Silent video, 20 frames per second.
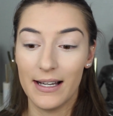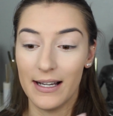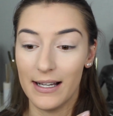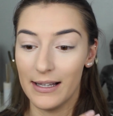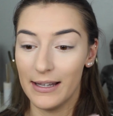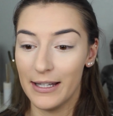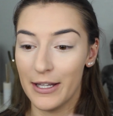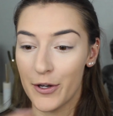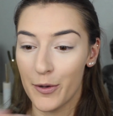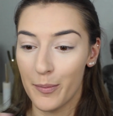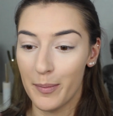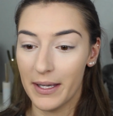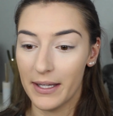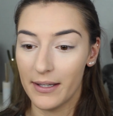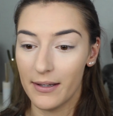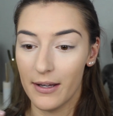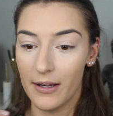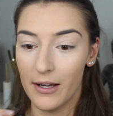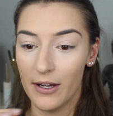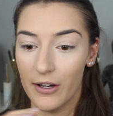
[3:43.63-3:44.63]
a little
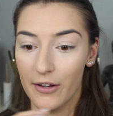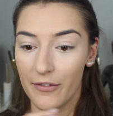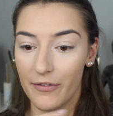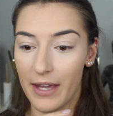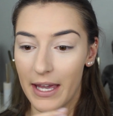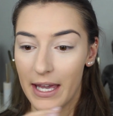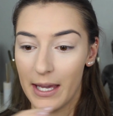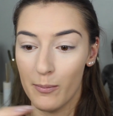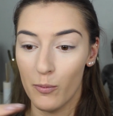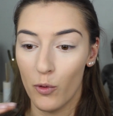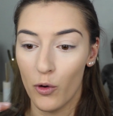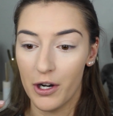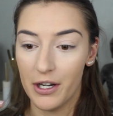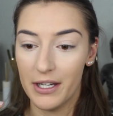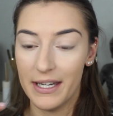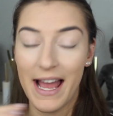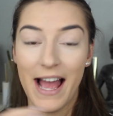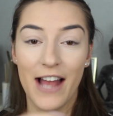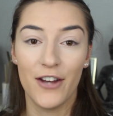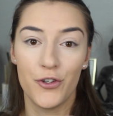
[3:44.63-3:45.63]
bit of a more
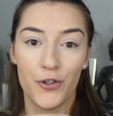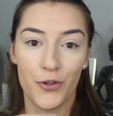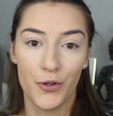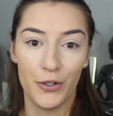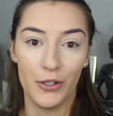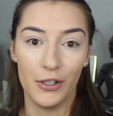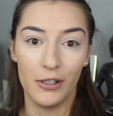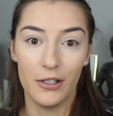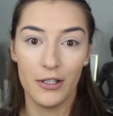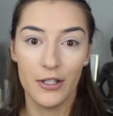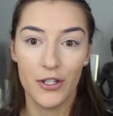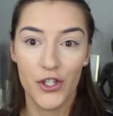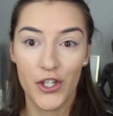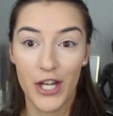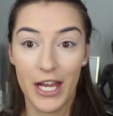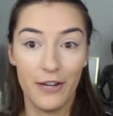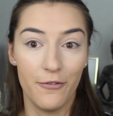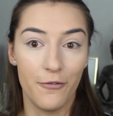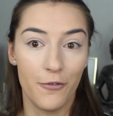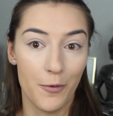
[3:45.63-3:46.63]
natural
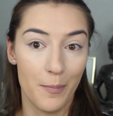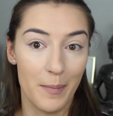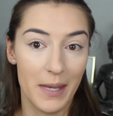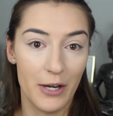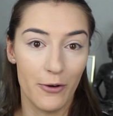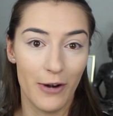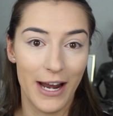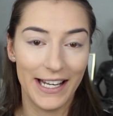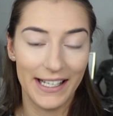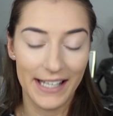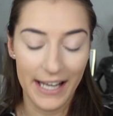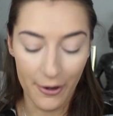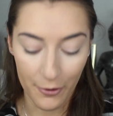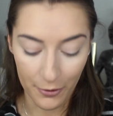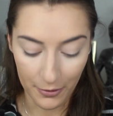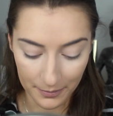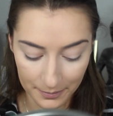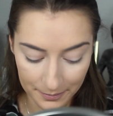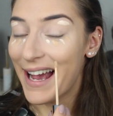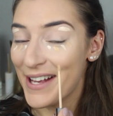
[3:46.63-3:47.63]
shade for me right
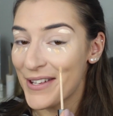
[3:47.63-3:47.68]
now.